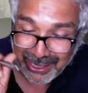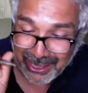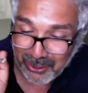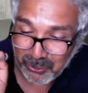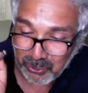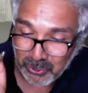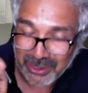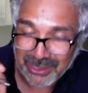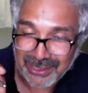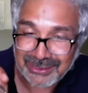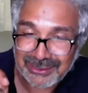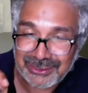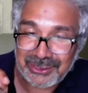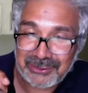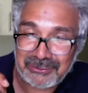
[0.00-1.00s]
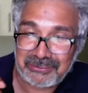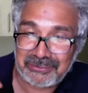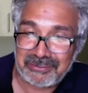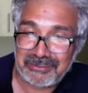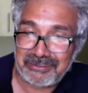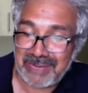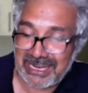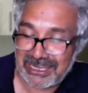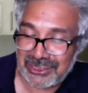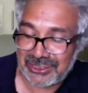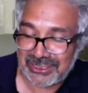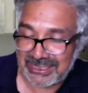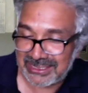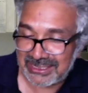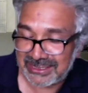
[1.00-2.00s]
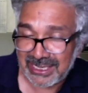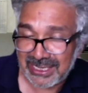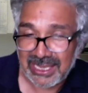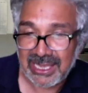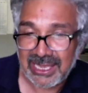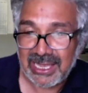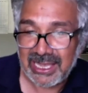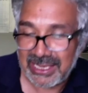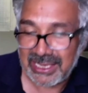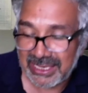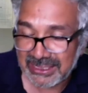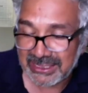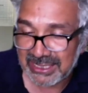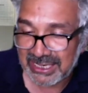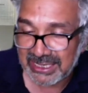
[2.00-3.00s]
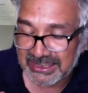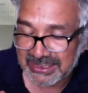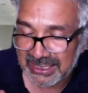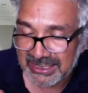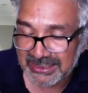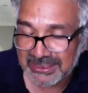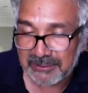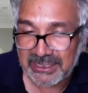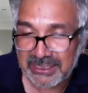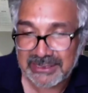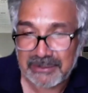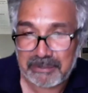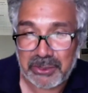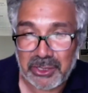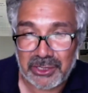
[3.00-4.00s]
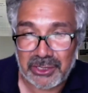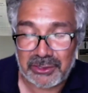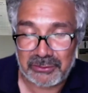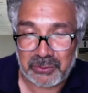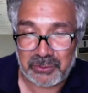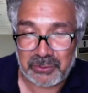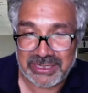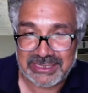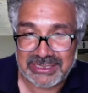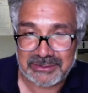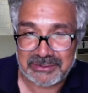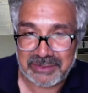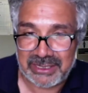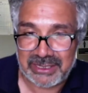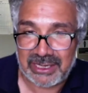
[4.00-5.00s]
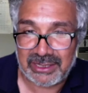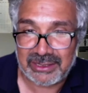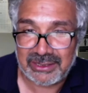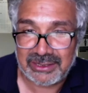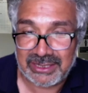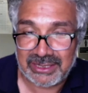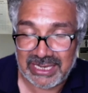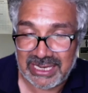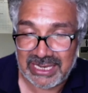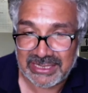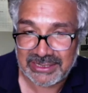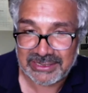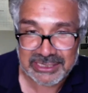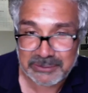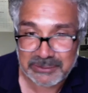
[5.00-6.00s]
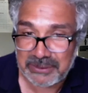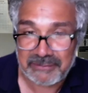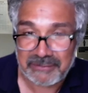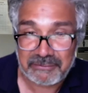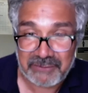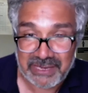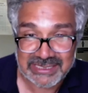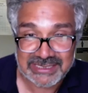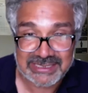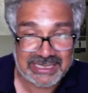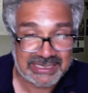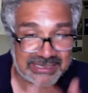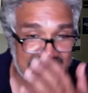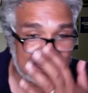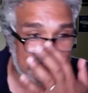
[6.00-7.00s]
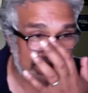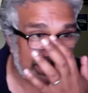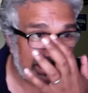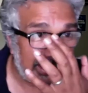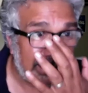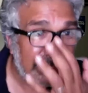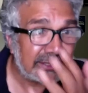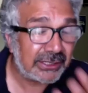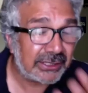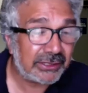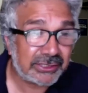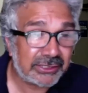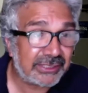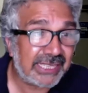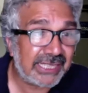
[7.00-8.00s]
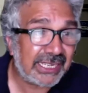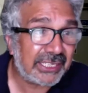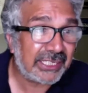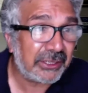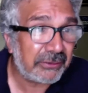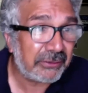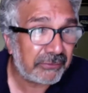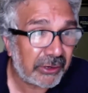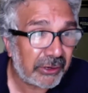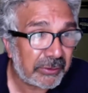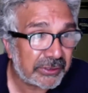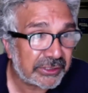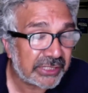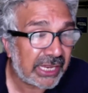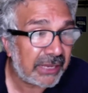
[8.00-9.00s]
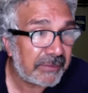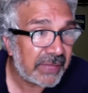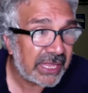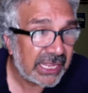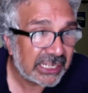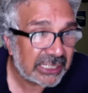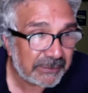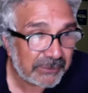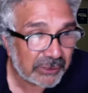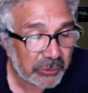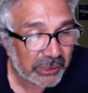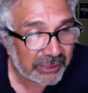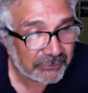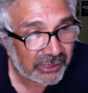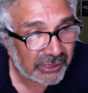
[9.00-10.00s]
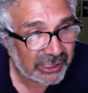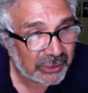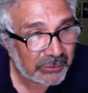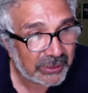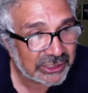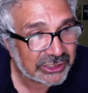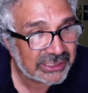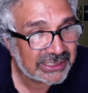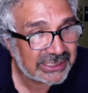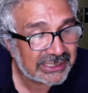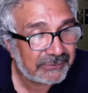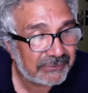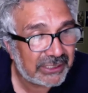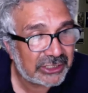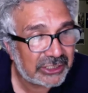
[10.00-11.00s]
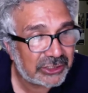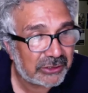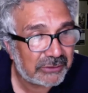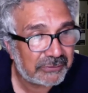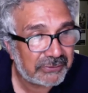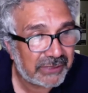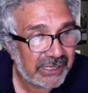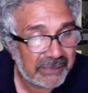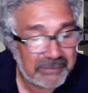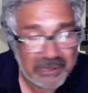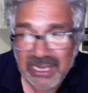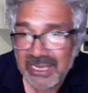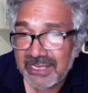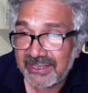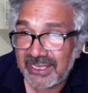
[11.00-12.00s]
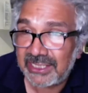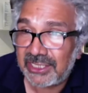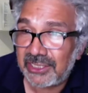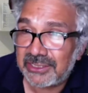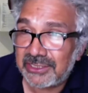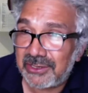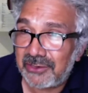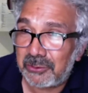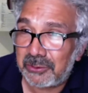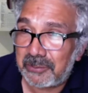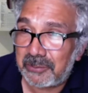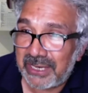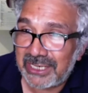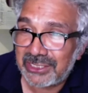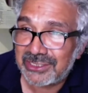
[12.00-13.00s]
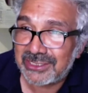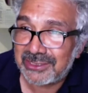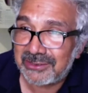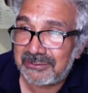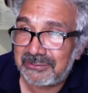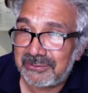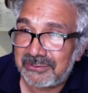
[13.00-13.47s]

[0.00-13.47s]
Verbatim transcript: word you mentioned is. Is, is, a, is a pearl of wisdom, and, and it's just been fascinating. So, so thank you very much. Um, a couple of quick fire questions to finish off. Um, thank you to all the patients who've